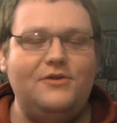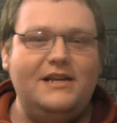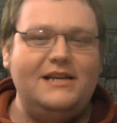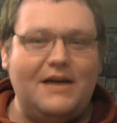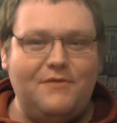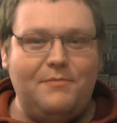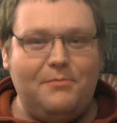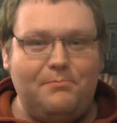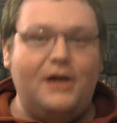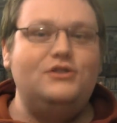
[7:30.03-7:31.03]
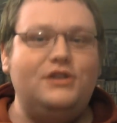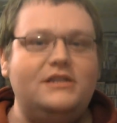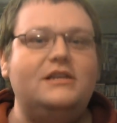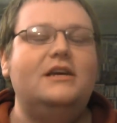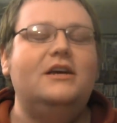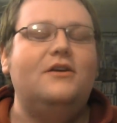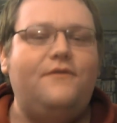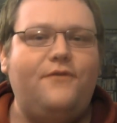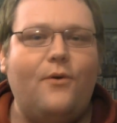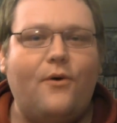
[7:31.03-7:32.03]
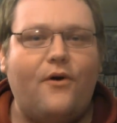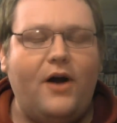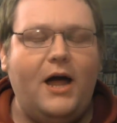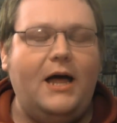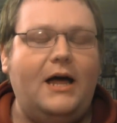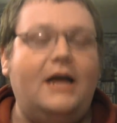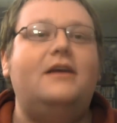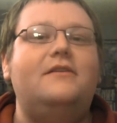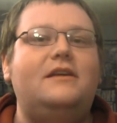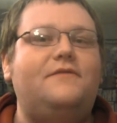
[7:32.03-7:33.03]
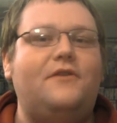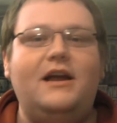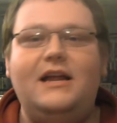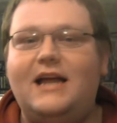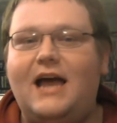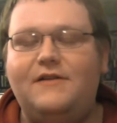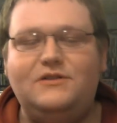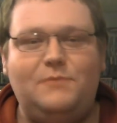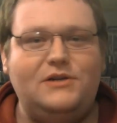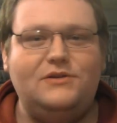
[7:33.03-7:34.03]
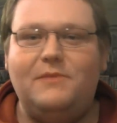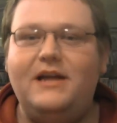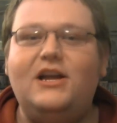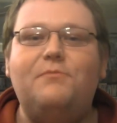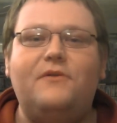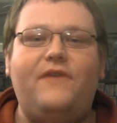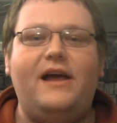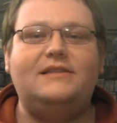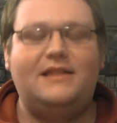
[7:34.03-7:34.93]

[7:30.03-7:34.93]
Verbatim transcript: They didn't have a big budget for uh, for any kind of special makeup effects.